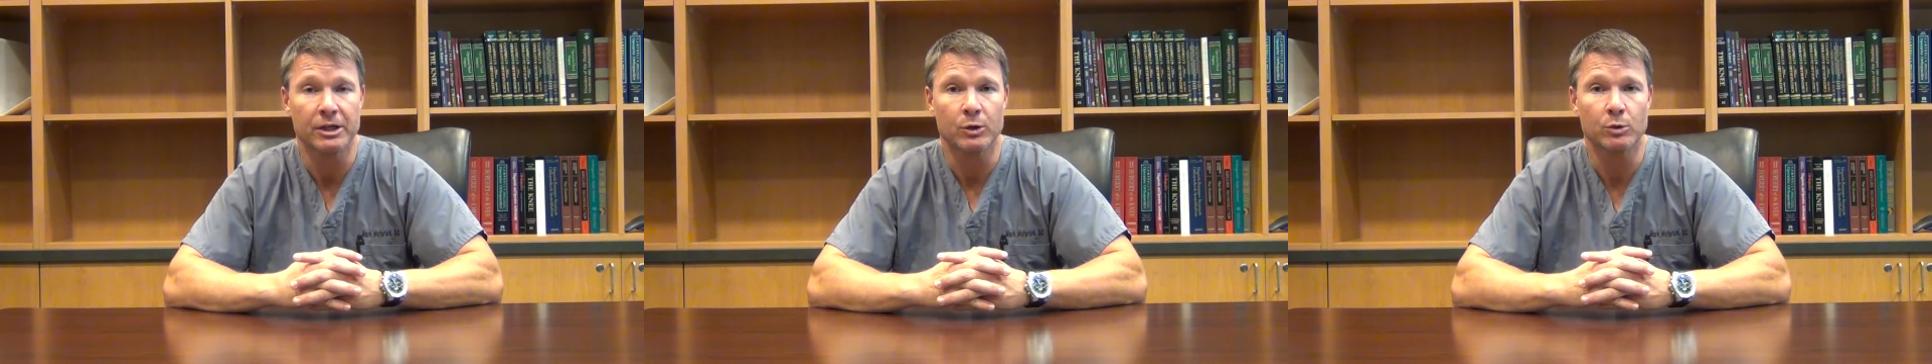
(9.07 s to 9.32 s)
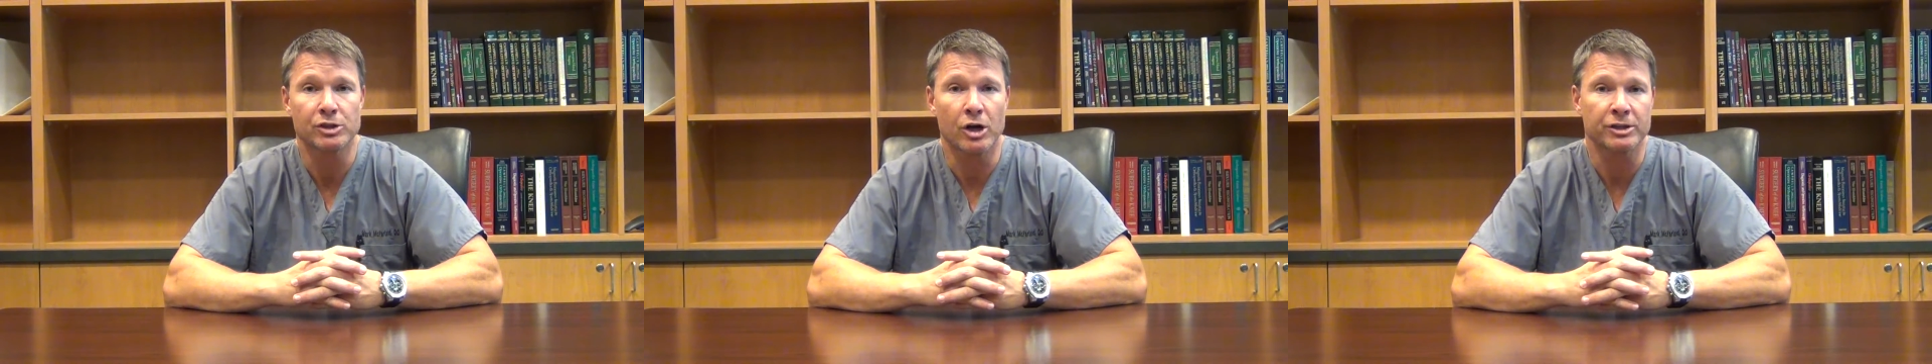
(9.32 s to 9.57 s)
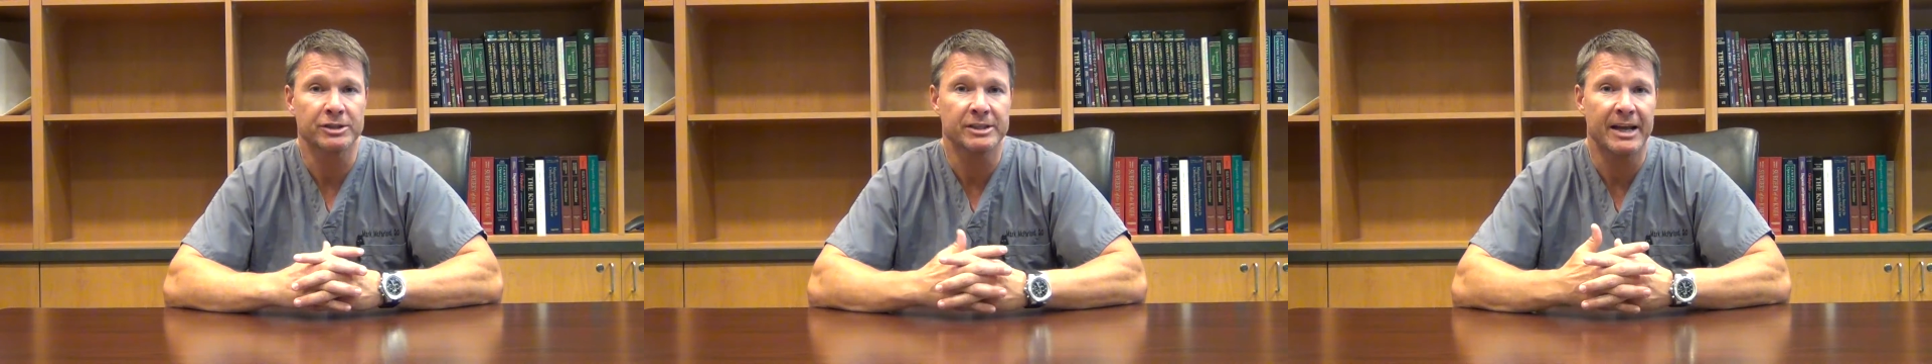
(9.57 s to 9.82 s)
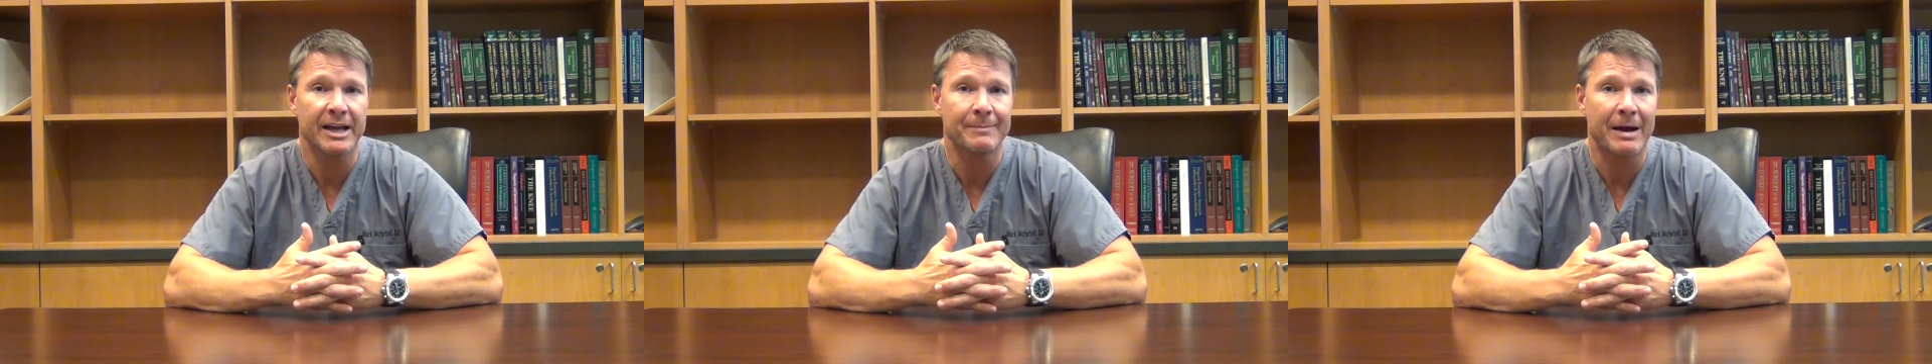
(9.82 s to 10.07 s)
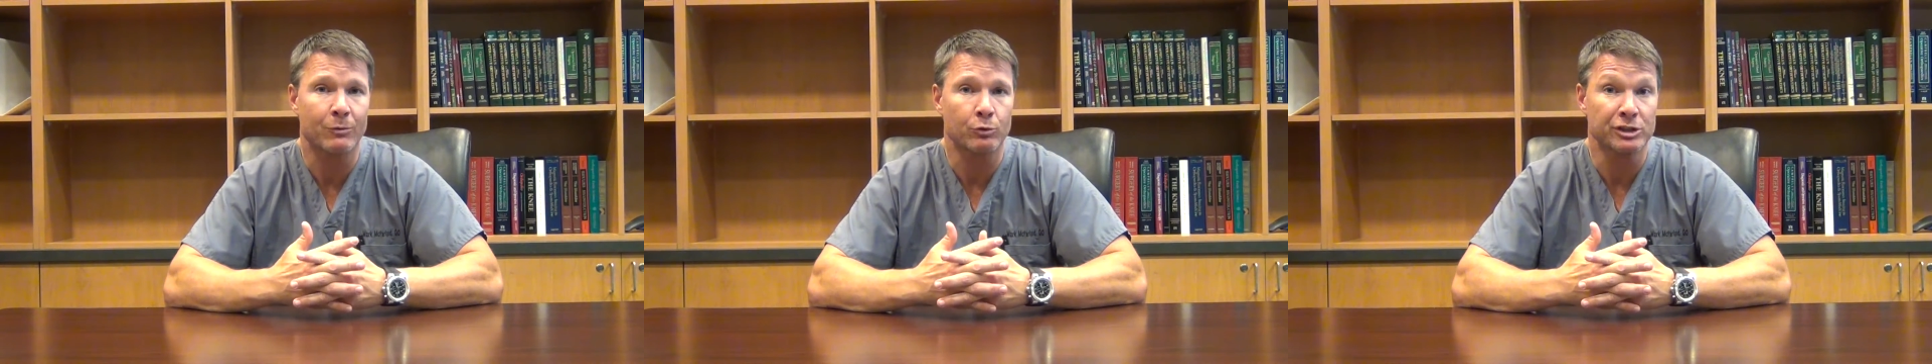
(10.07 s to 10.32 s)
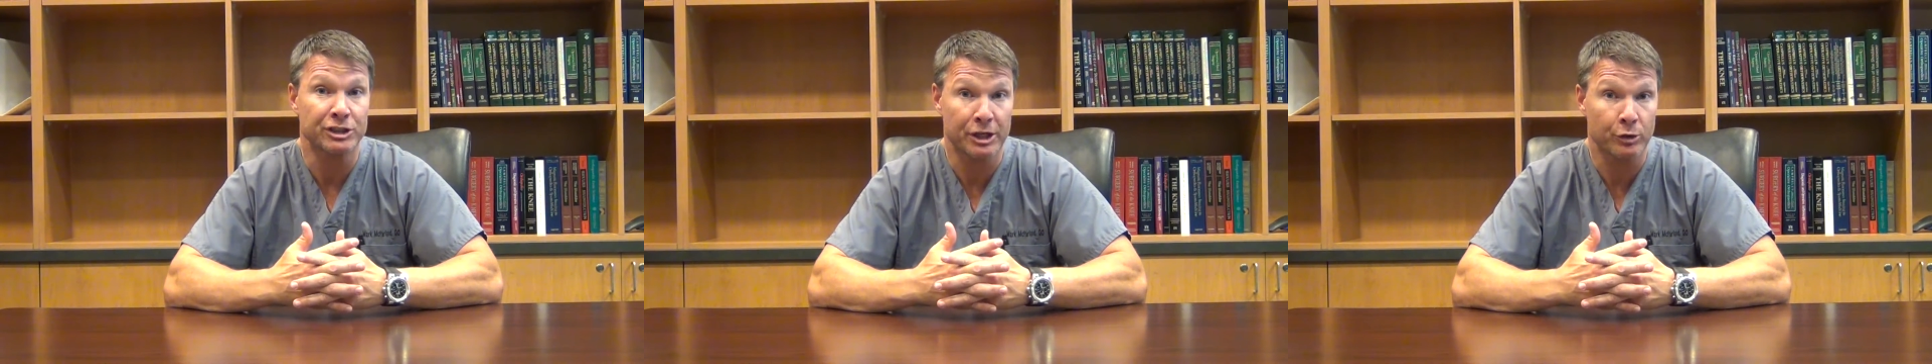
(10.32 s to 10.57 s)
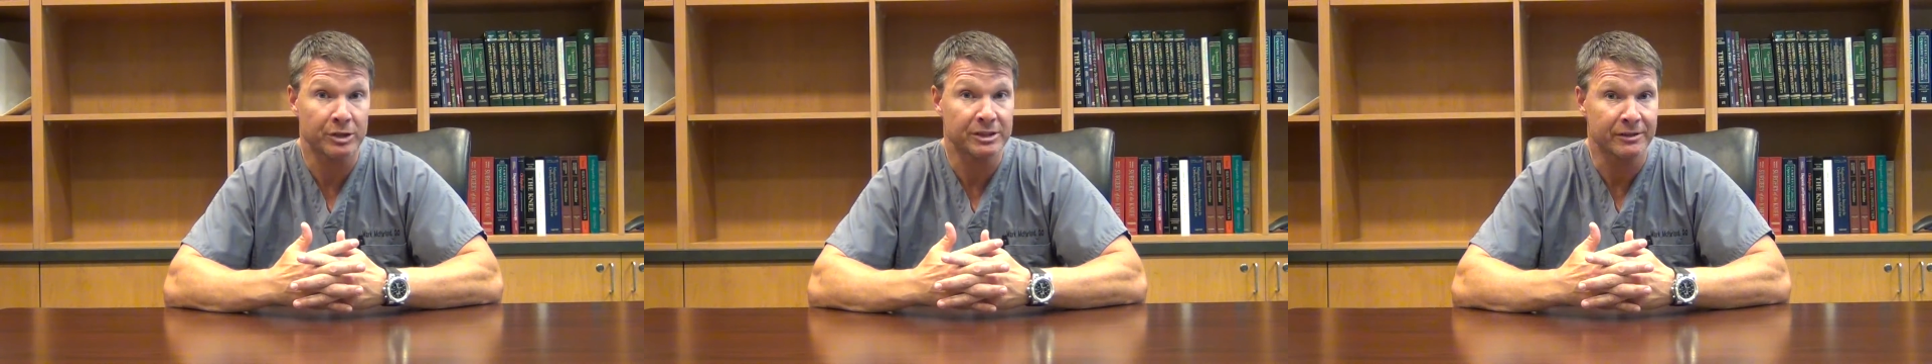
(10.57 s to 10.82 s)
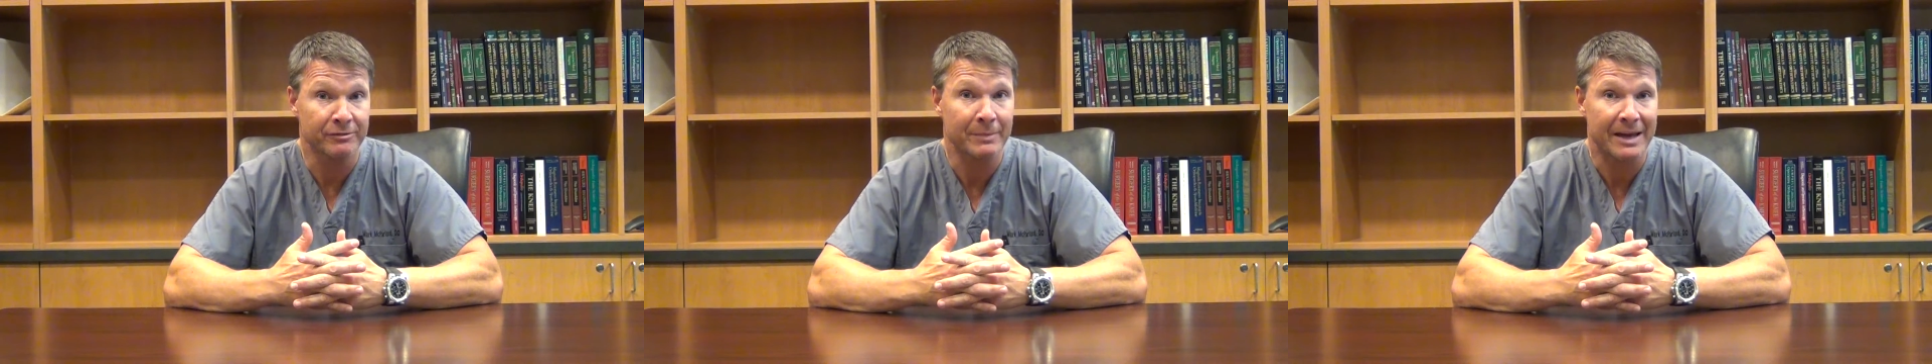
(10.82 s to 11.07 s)
We're talking today about
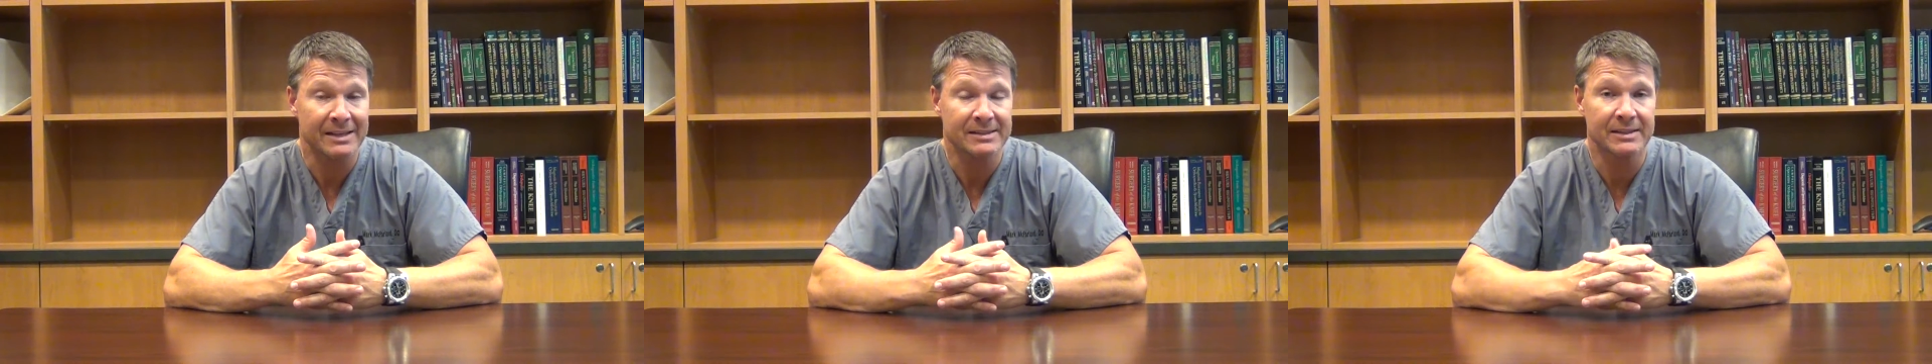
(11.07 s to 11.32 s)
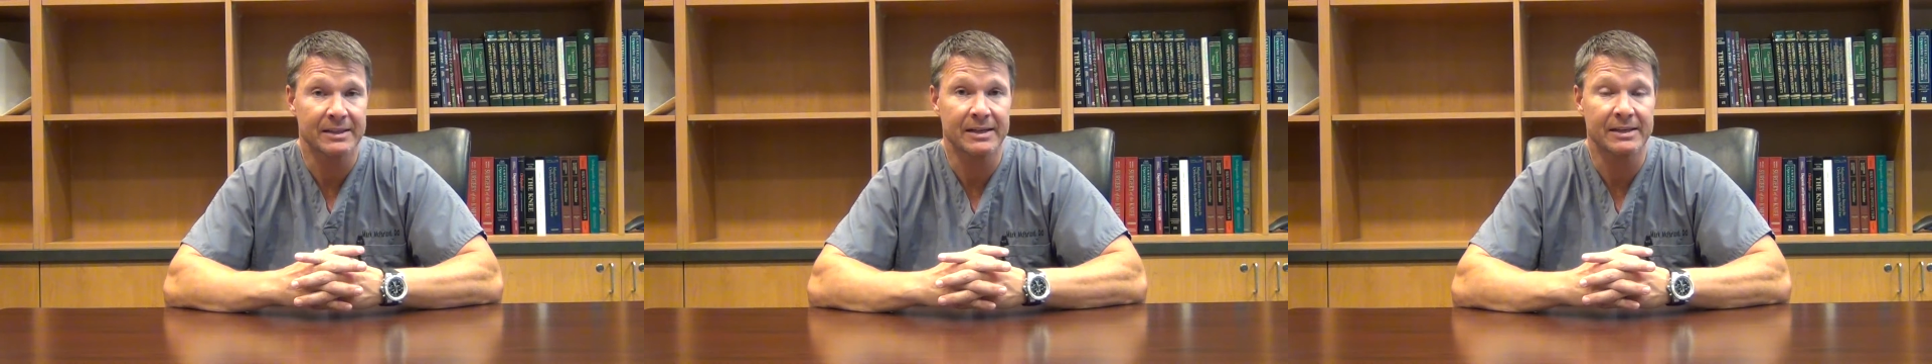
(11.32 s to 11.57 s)
regenerative medicine